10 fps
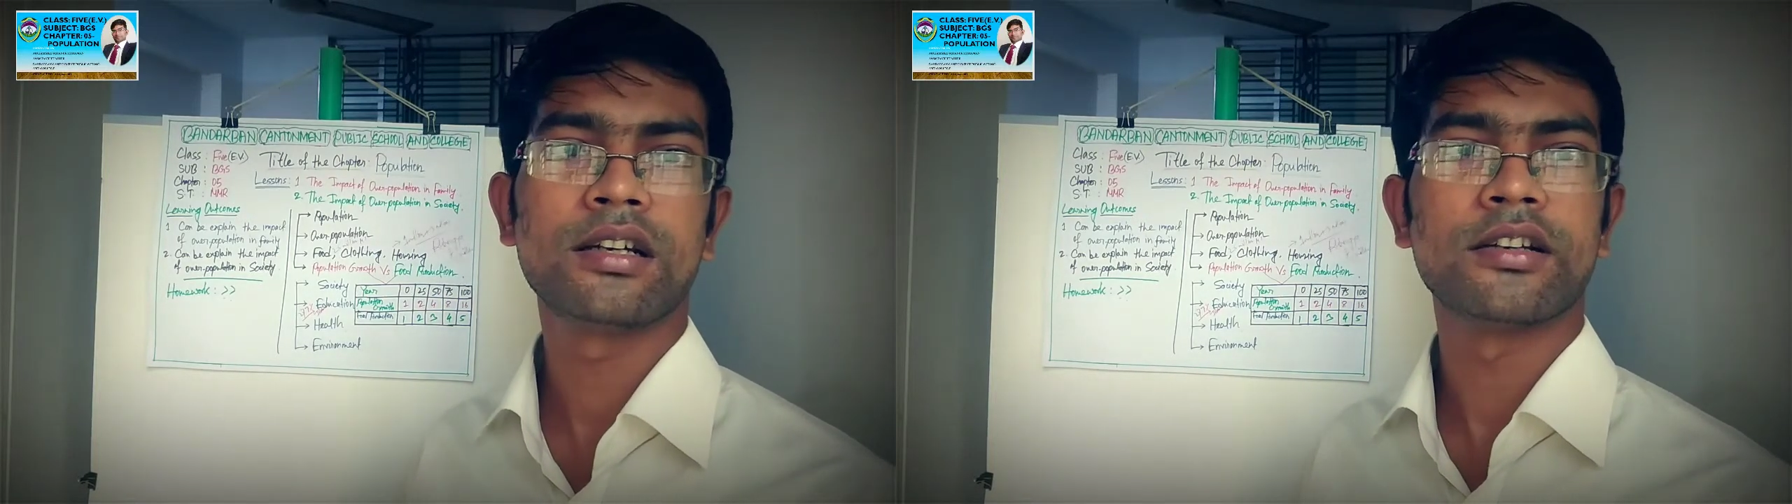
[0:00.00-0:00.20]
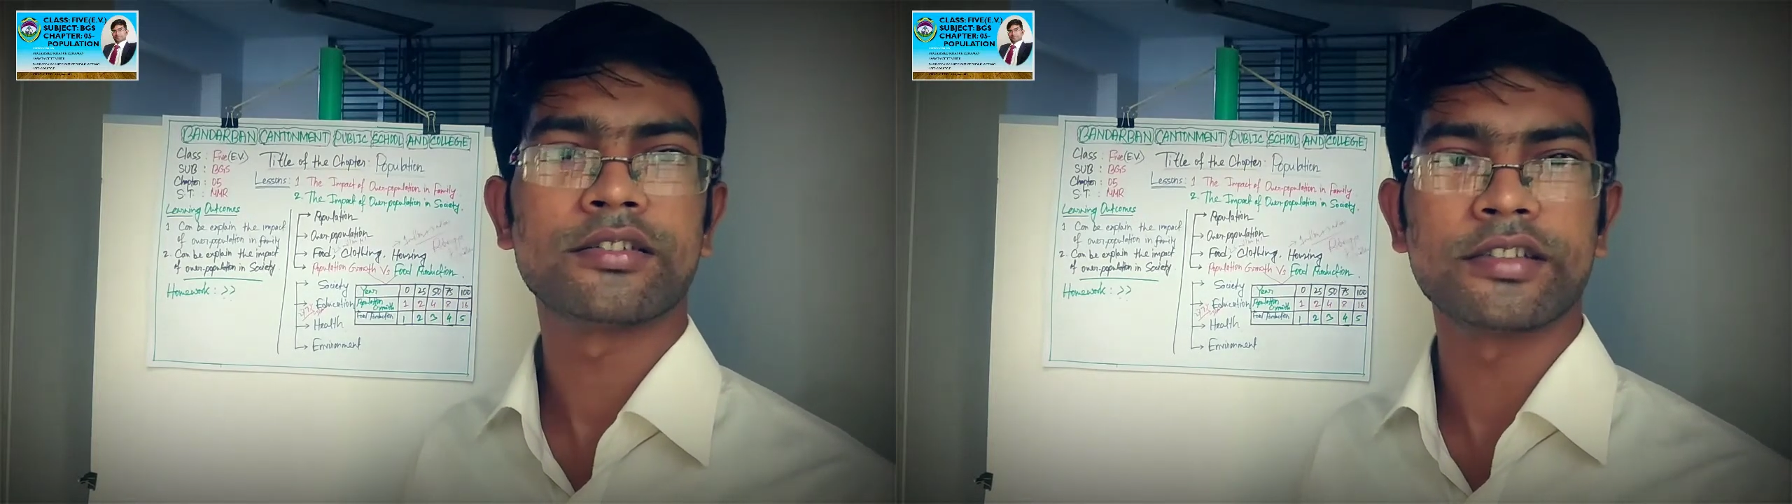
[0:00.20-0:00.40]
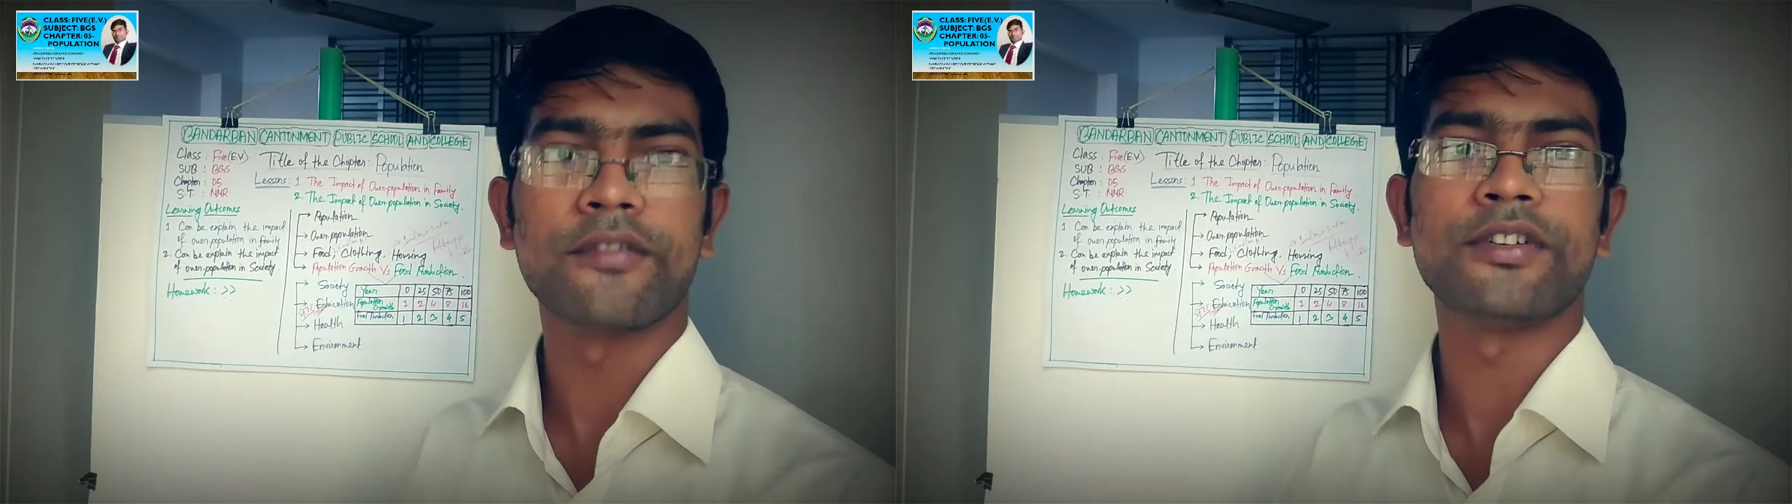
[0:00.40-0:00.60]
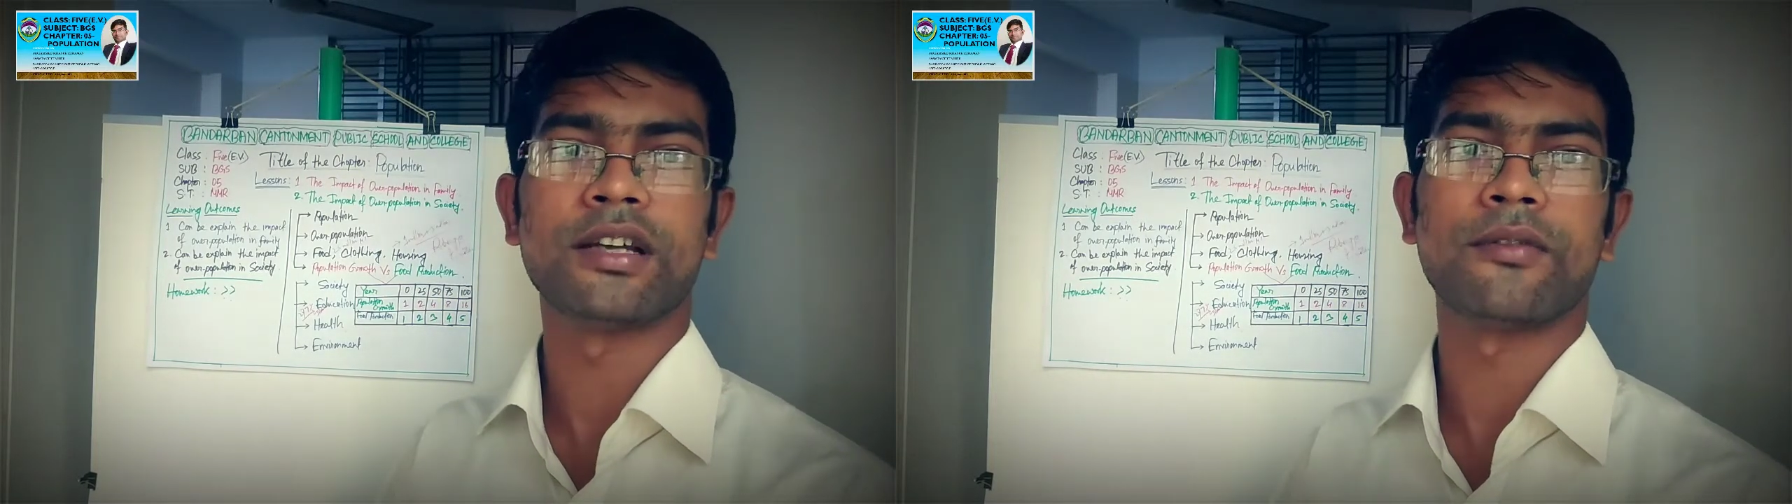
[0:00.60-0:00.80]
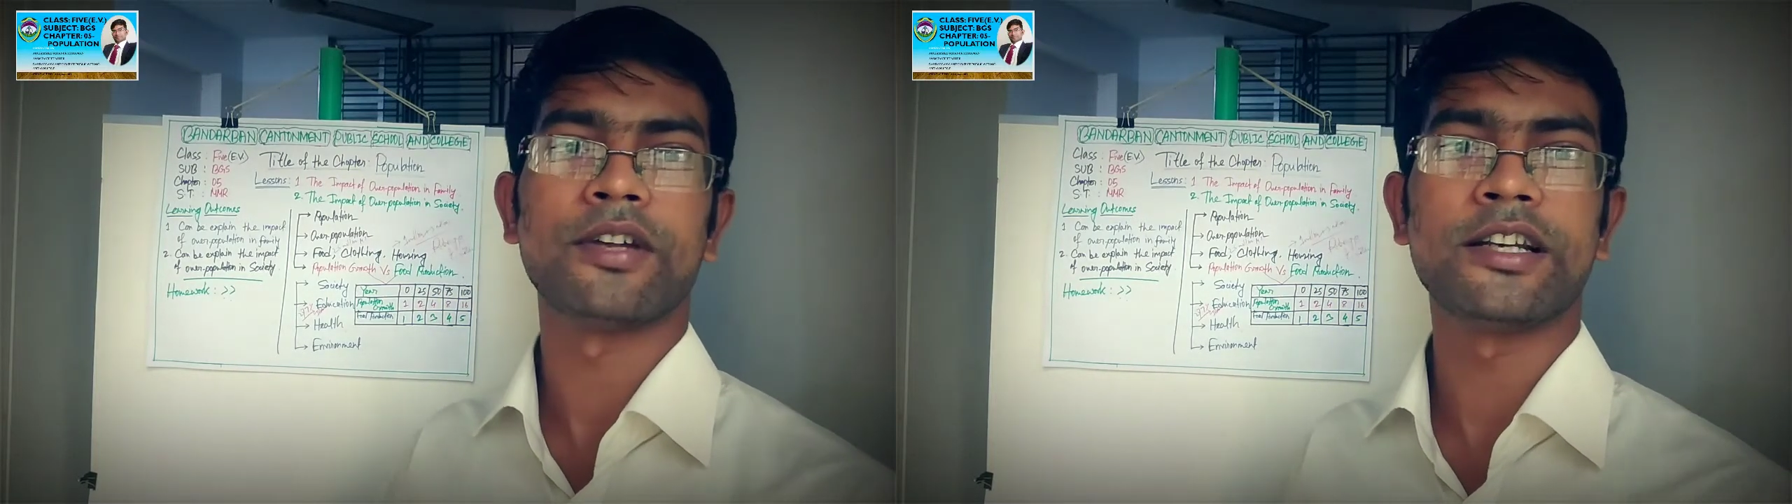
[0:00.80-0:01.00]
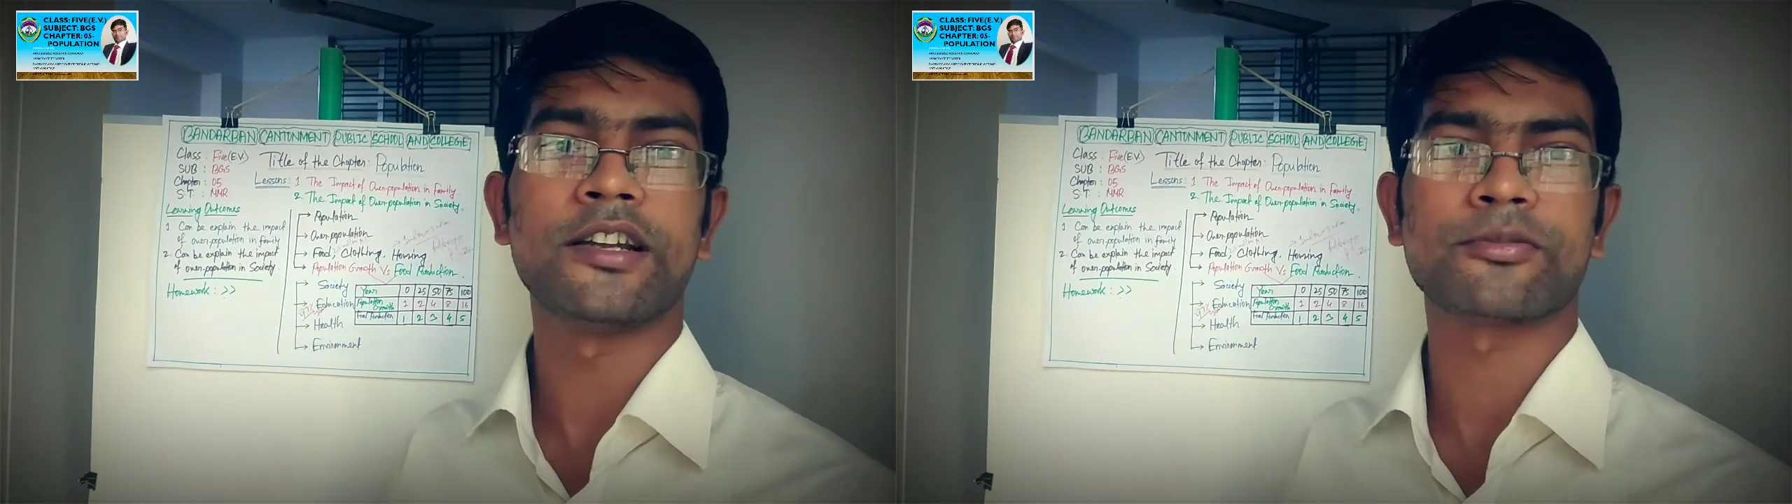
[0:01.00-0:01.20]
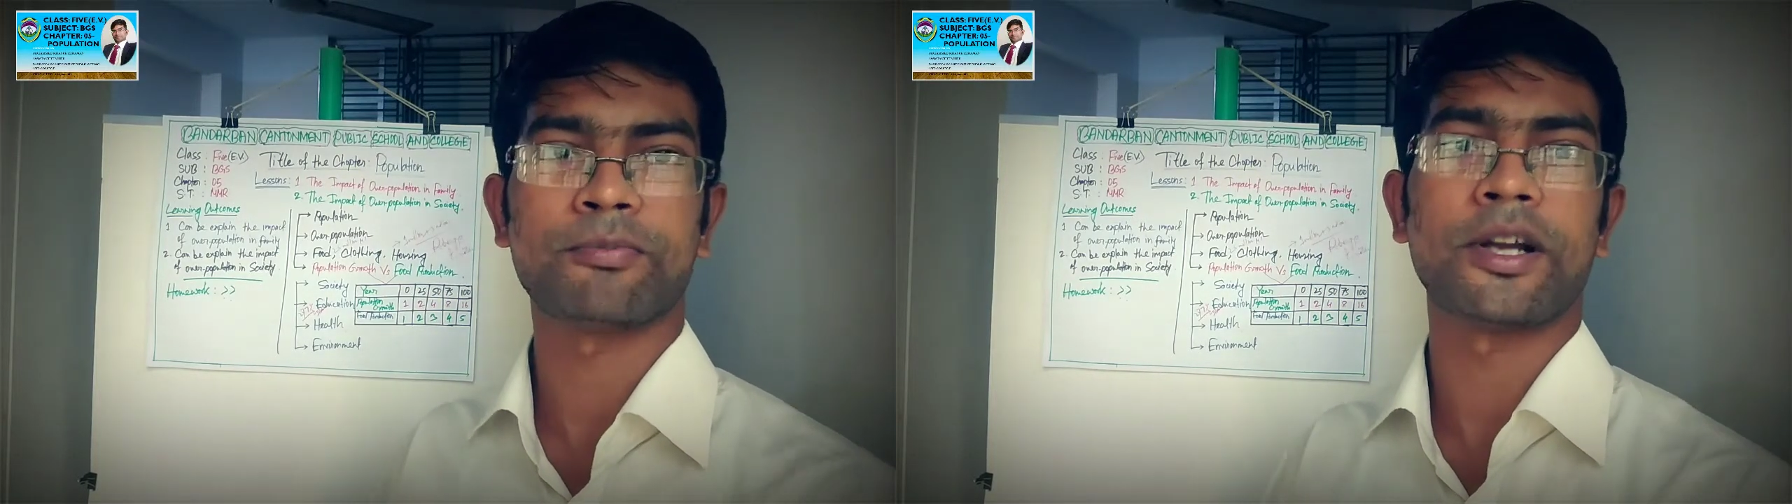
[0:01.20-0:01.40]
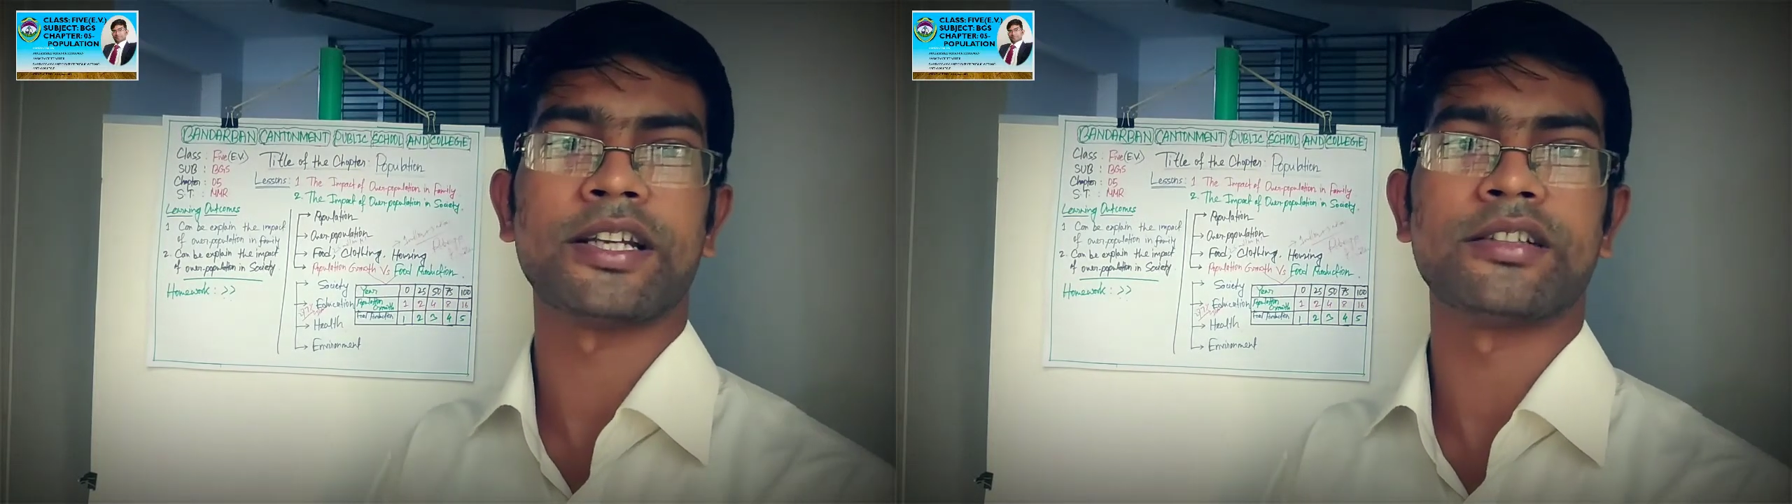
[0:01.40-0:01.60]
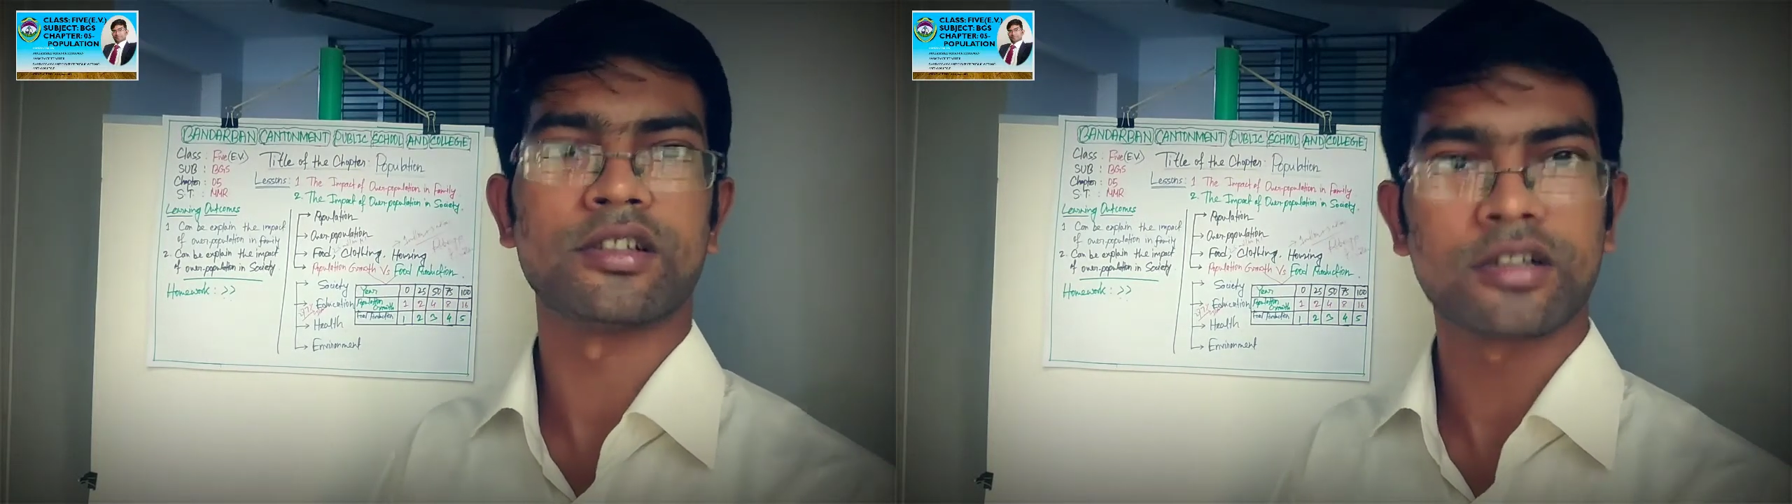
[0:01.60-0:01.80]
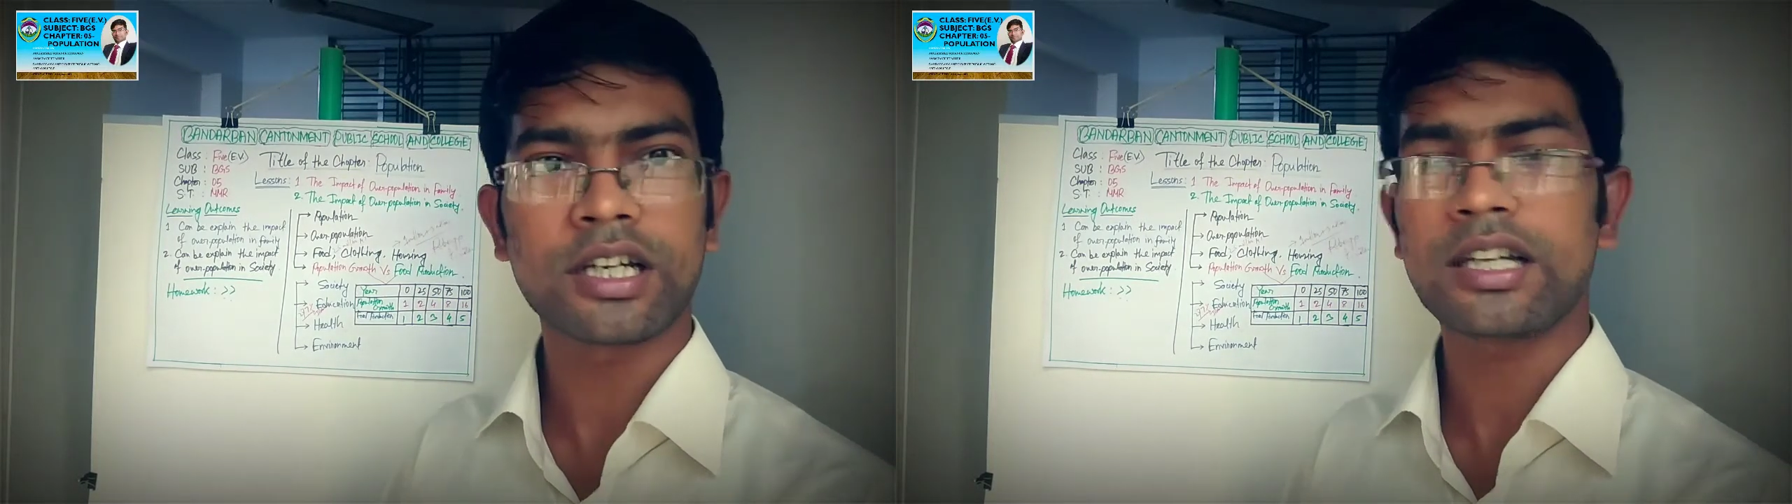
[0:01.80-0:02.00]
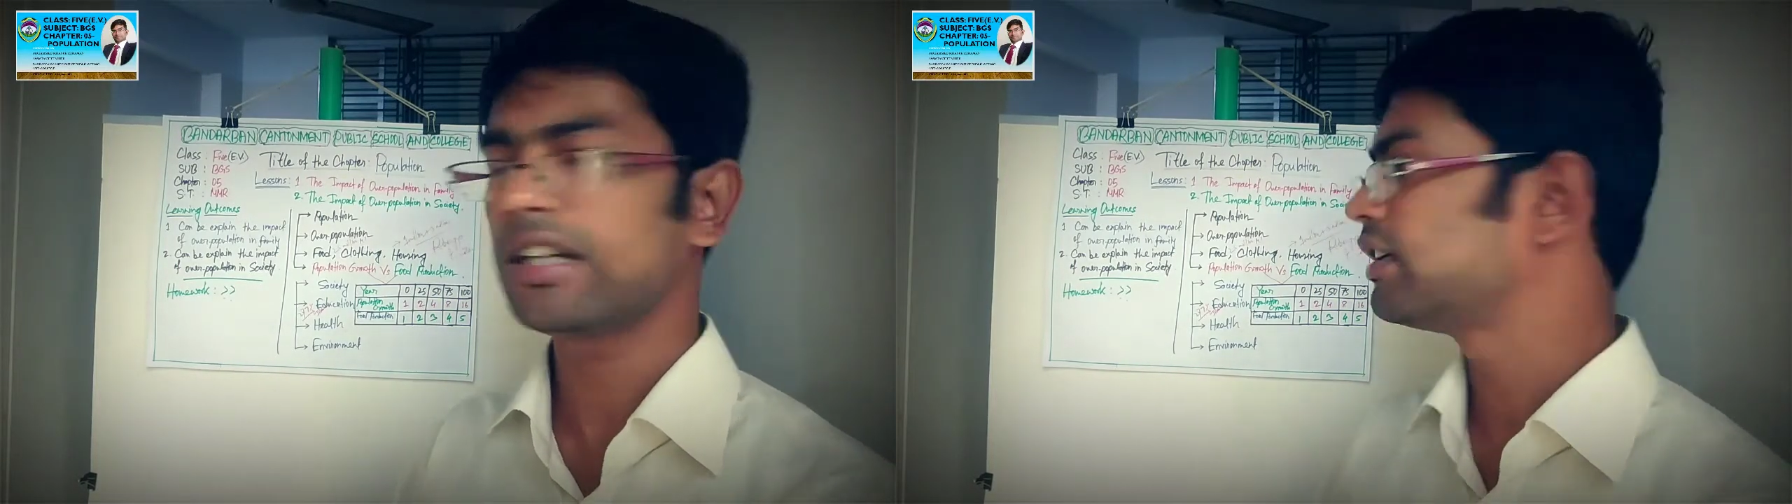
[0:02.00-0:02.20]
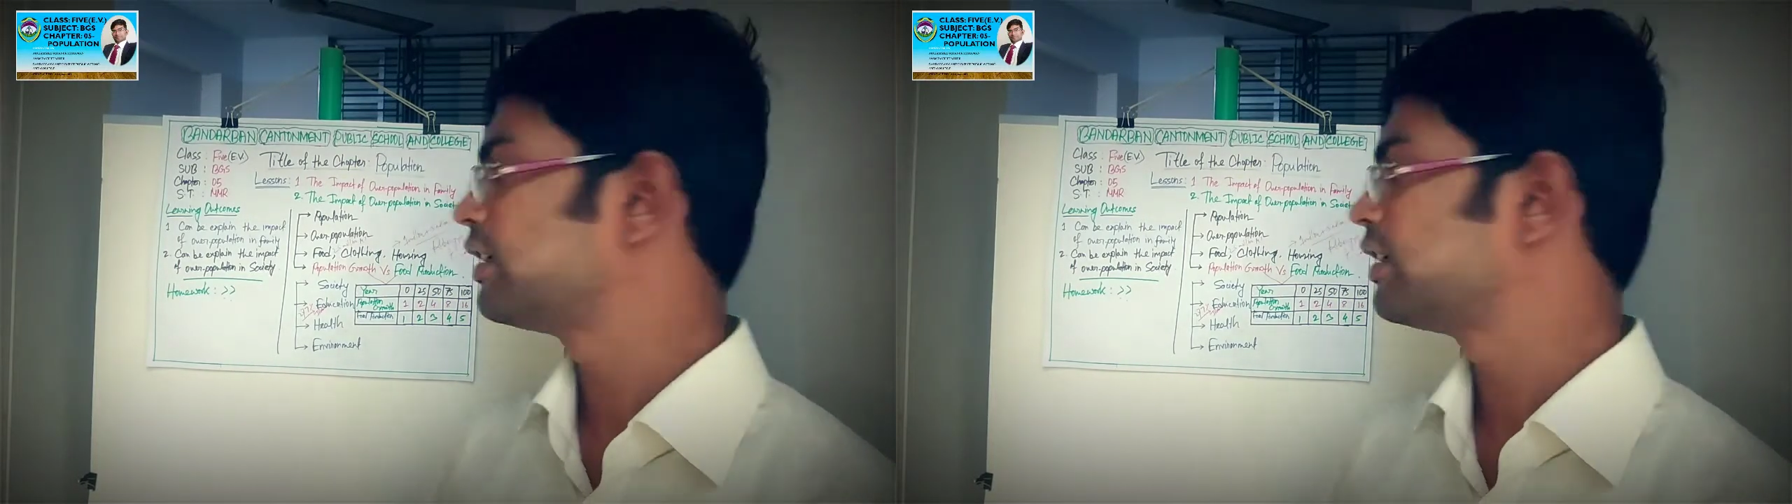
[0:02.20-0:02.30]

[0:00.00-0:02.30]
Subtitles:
severe, very desperate, okay?